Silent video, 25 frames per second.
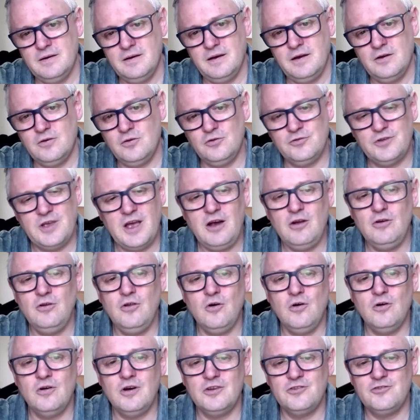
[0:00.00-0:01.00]
Of course, how
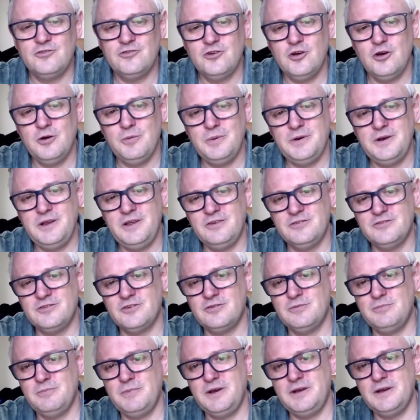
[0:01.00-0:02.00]
long a sermon is
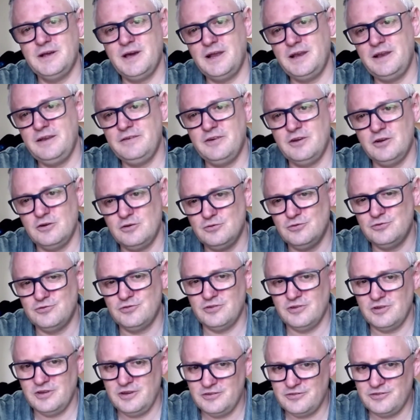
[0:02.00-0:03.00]
doesn't mean anything. Of course,
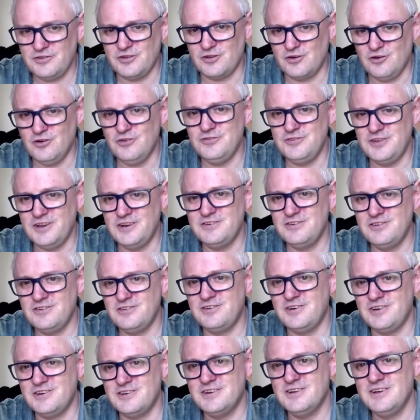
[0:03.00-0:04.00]
it's the content,
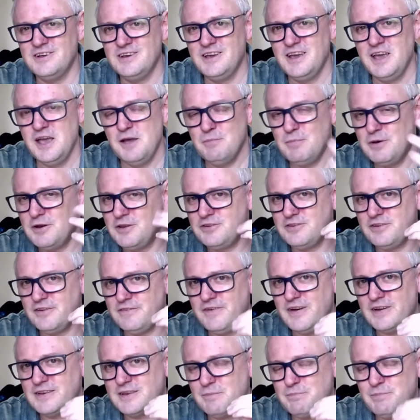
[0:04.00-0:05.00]
isn't it? But it's the
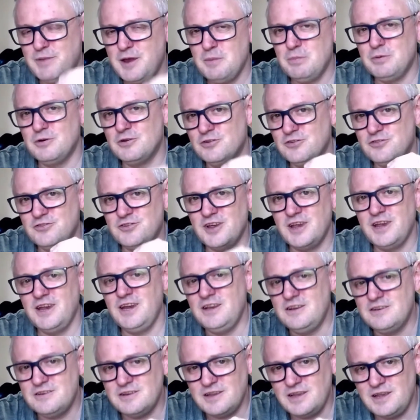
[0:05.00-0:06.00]
fact that people are
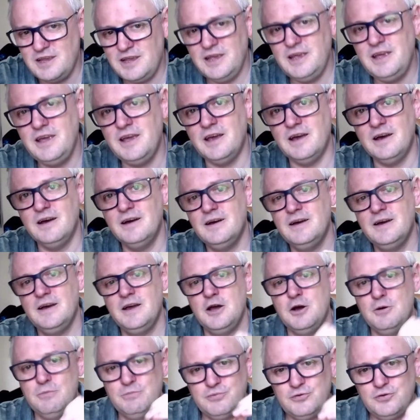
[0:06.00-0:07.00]
staying to hear
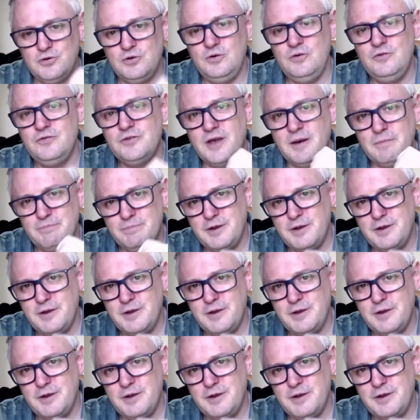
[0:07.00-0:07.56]
proves that